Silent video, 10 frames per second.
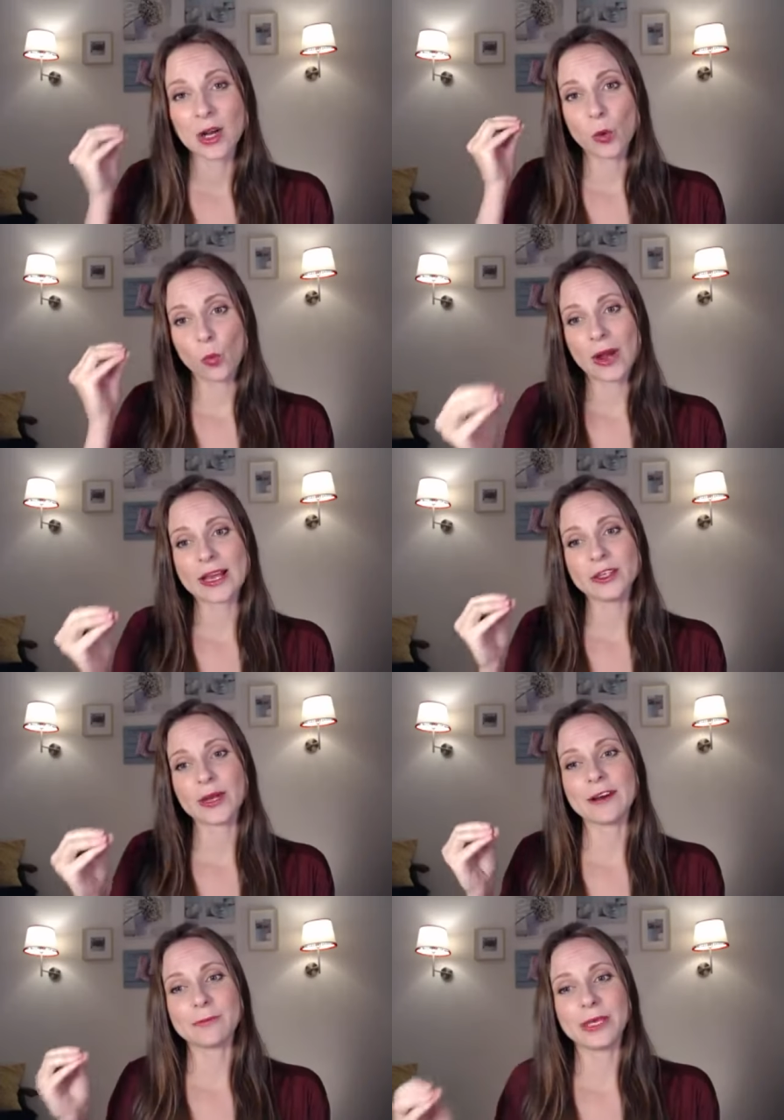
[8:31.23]
when you
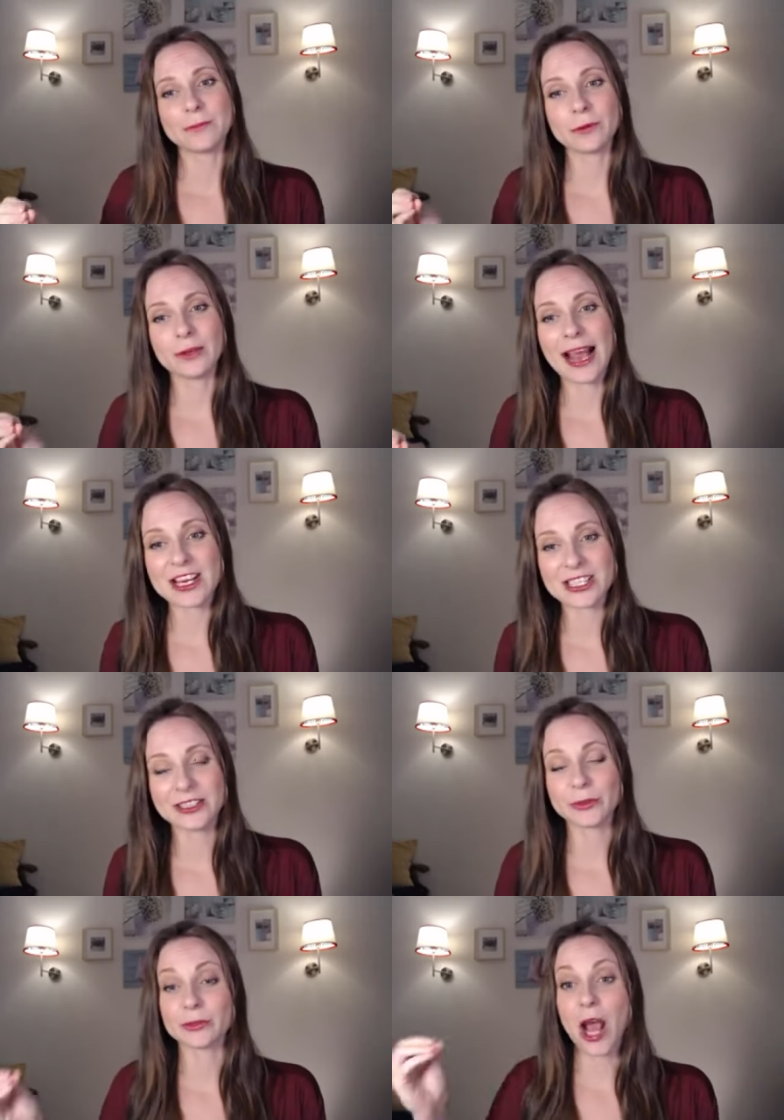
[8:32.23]
have people actually
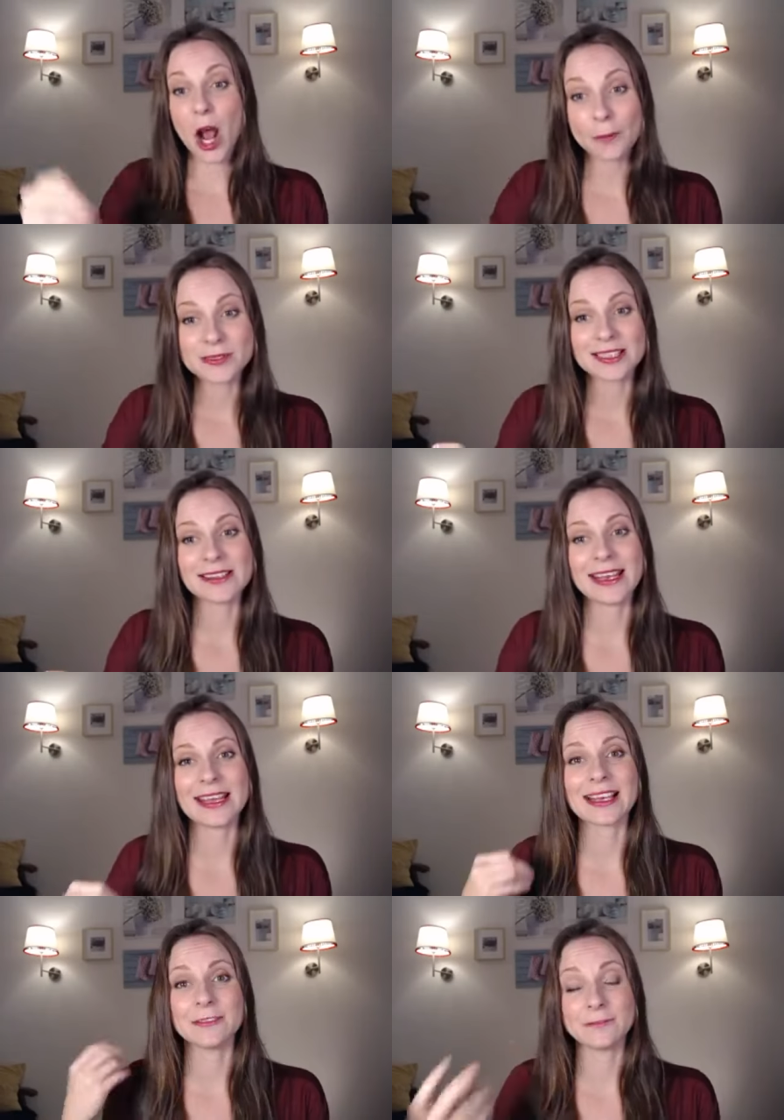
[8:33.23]
opting
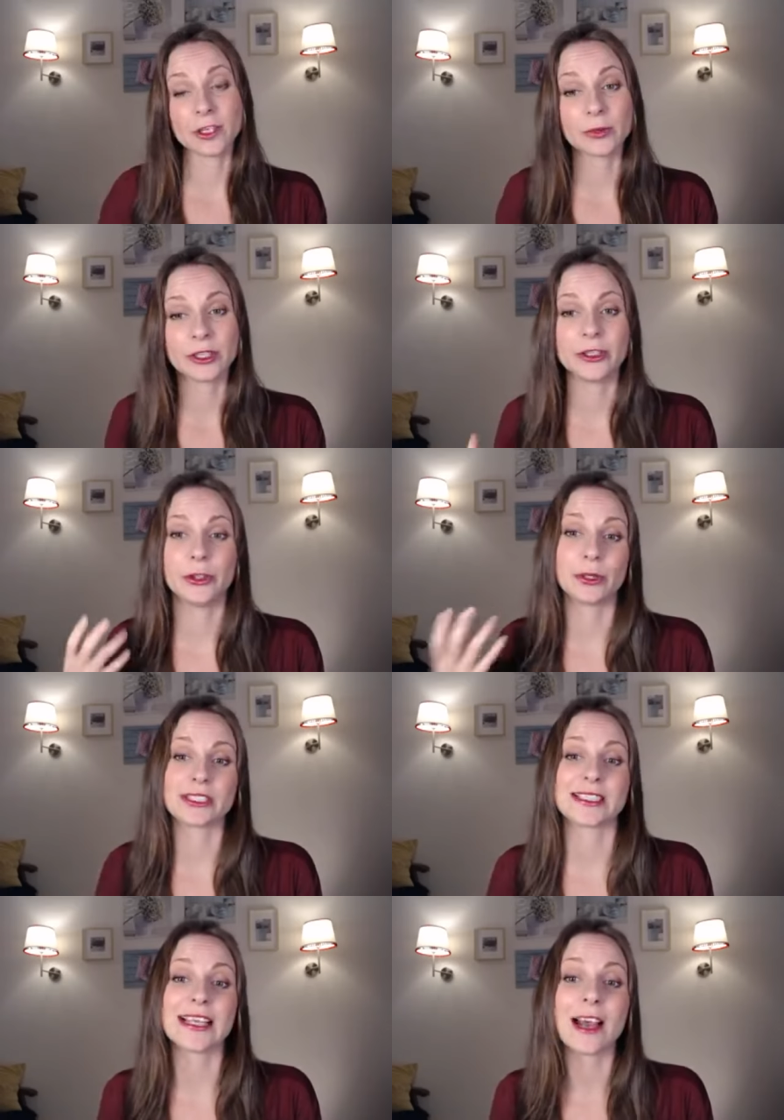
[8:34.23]
in and following your
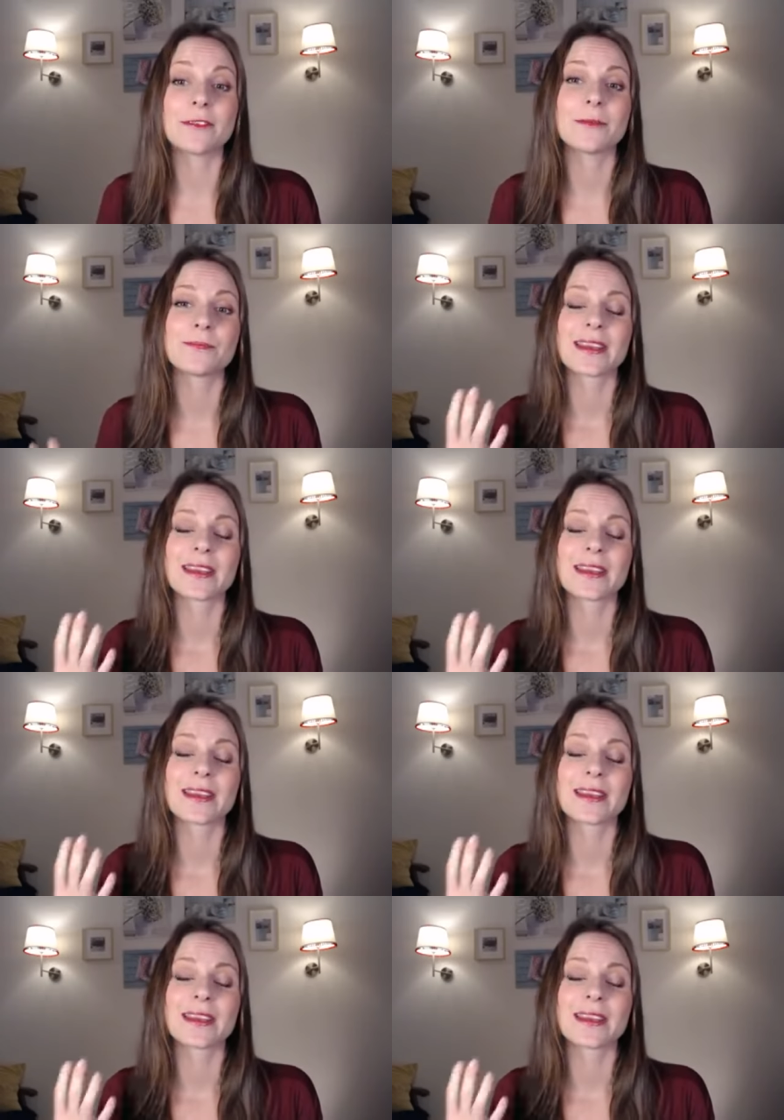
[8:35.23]
stuff,